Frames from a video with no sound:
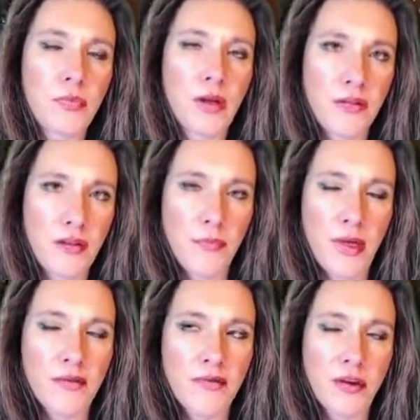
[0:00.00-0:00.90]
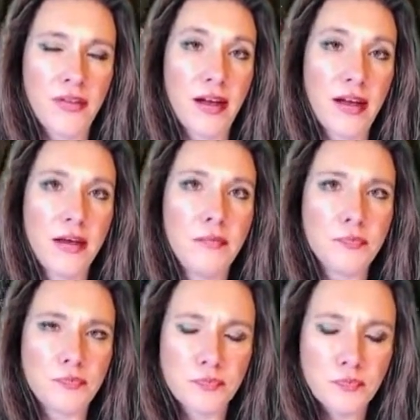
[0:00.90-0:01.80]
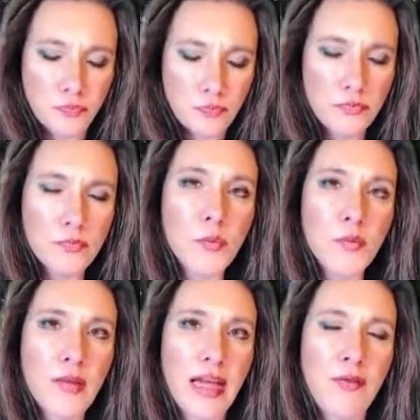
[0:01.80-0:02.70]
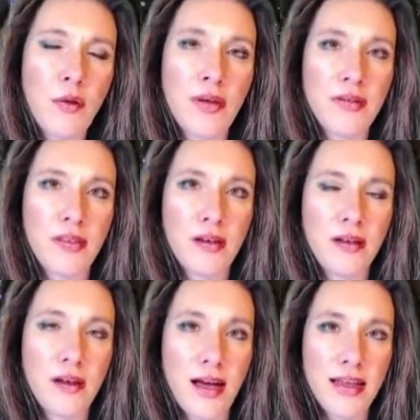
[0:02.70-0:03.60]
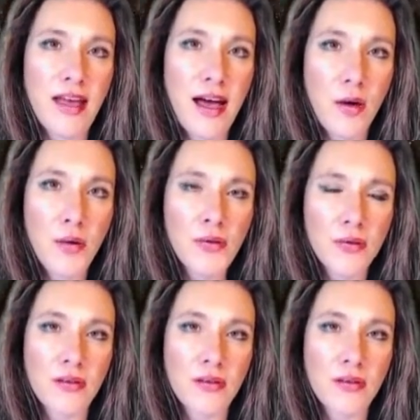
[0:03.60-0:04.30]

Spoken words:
I'll skip that for a second. If it was the 9th house,